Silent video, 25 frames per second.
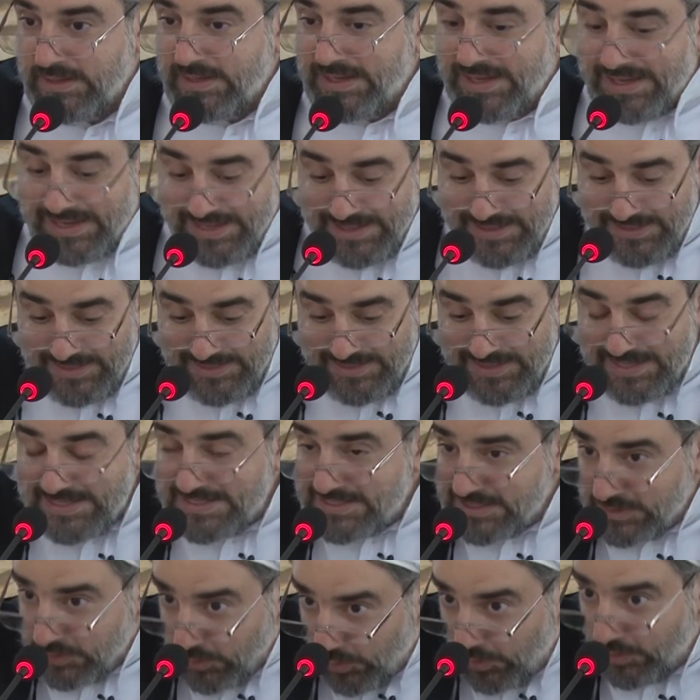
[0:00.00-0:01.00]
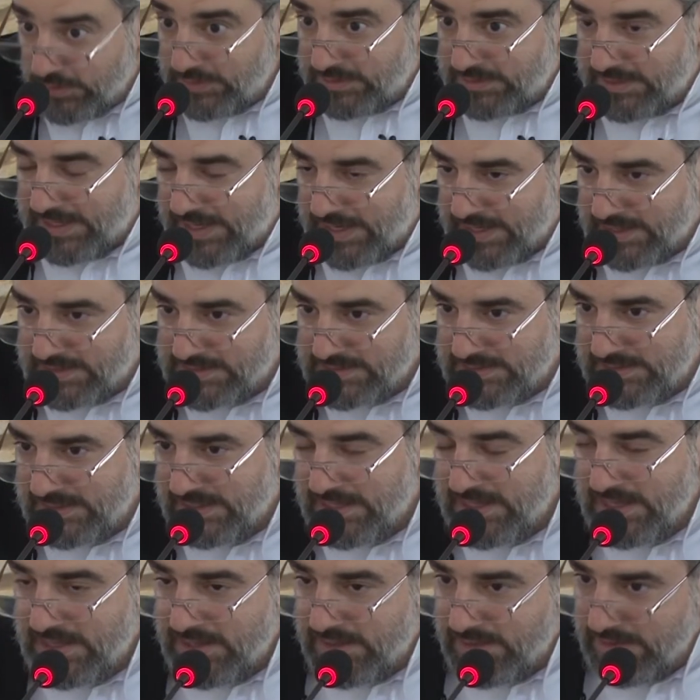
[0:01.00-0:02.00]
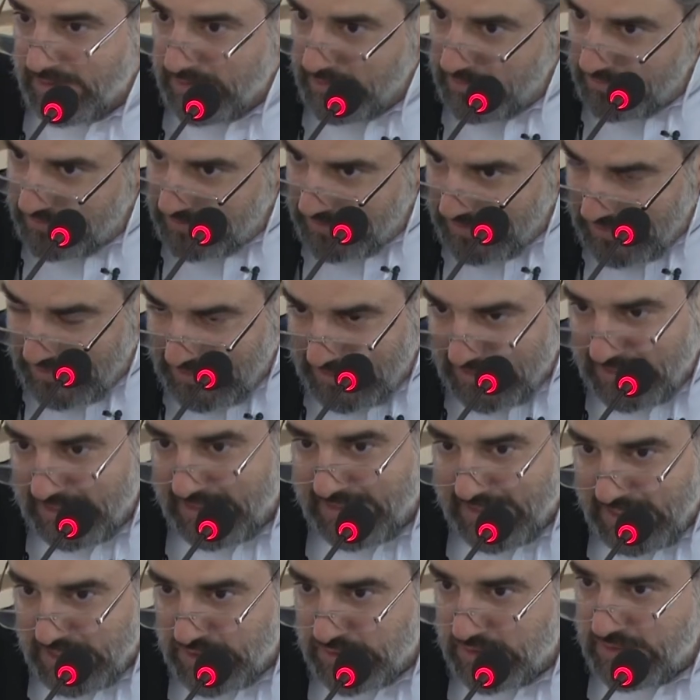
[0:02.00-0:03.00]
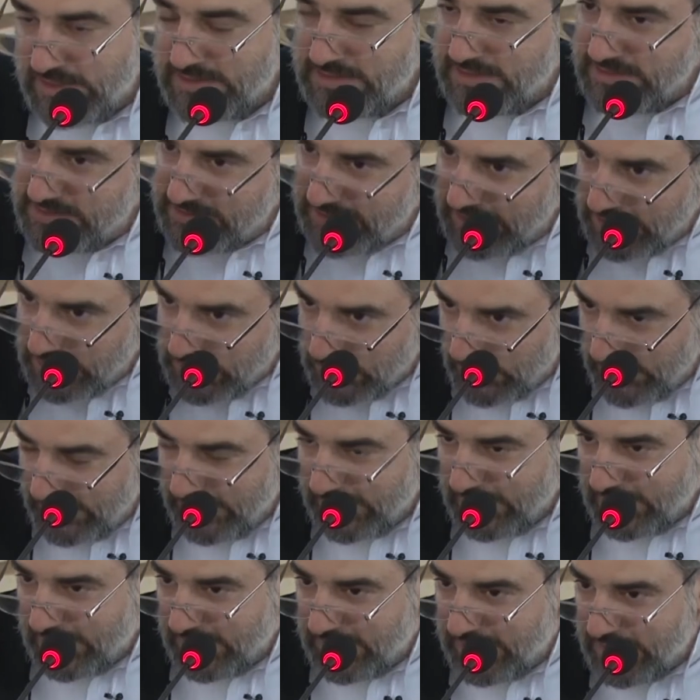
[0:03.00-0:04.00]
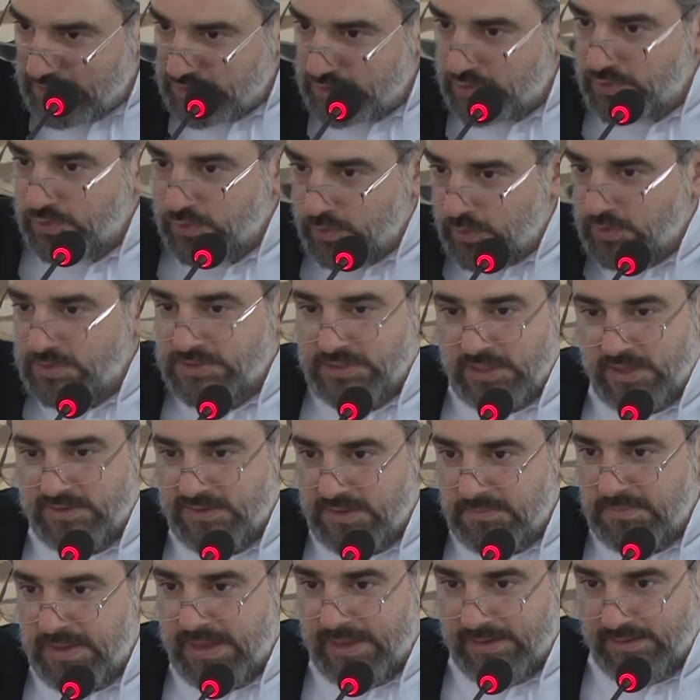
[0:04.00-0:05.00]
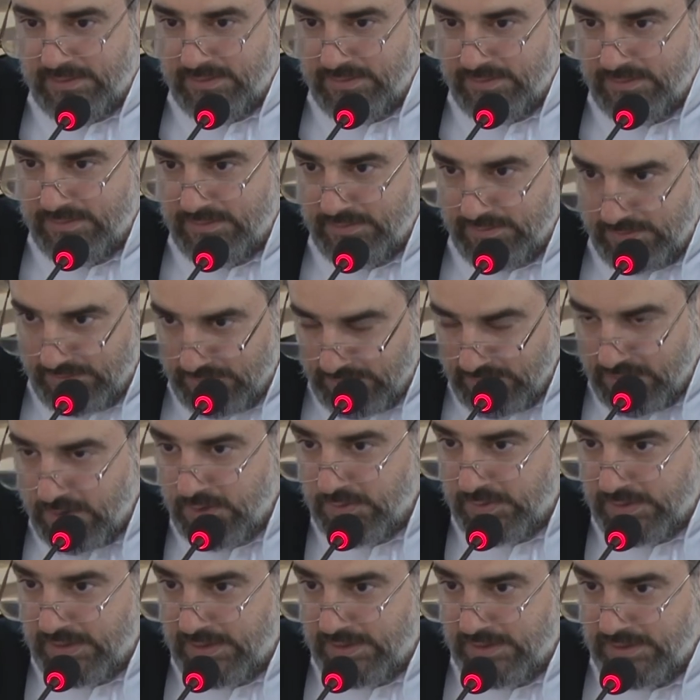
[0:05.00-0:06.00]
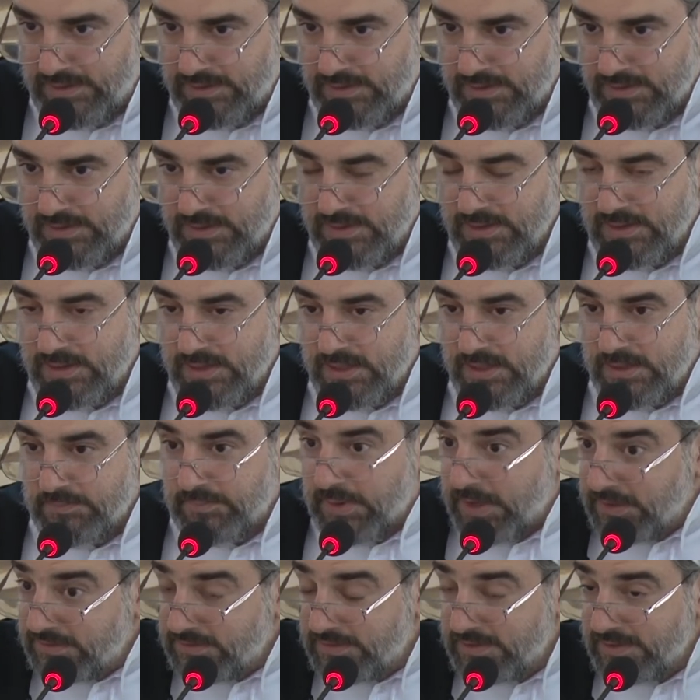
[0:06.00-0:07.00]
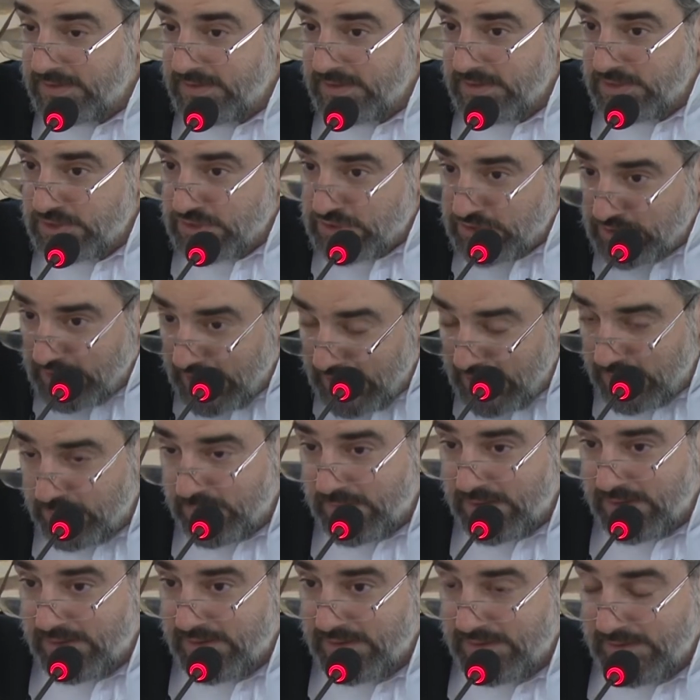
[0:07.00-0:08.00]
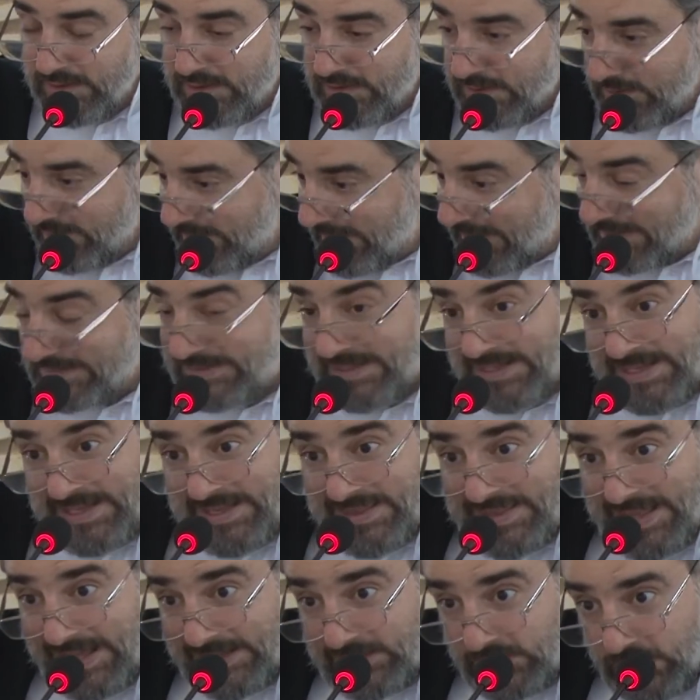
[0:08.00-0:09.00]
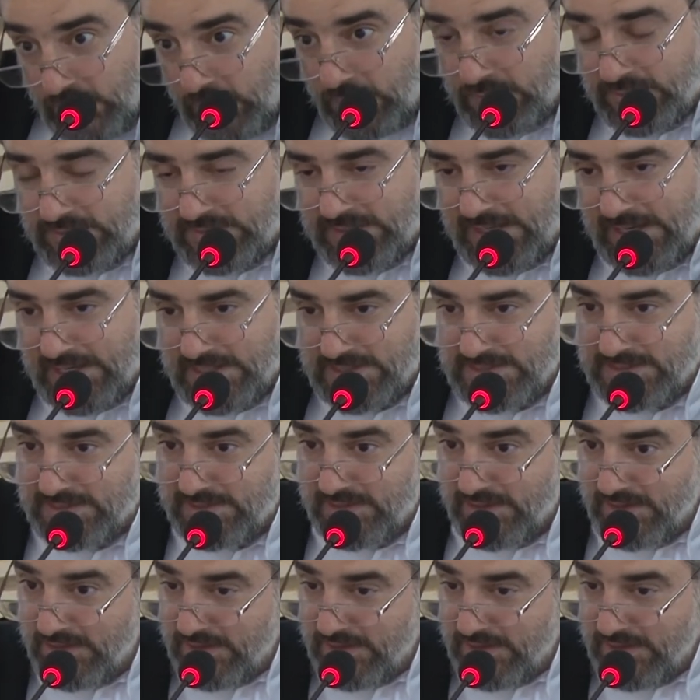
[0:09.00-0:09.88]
In this context, the inclination is a sexual inclination towards other men. Okay? But shahwa, that's in that context.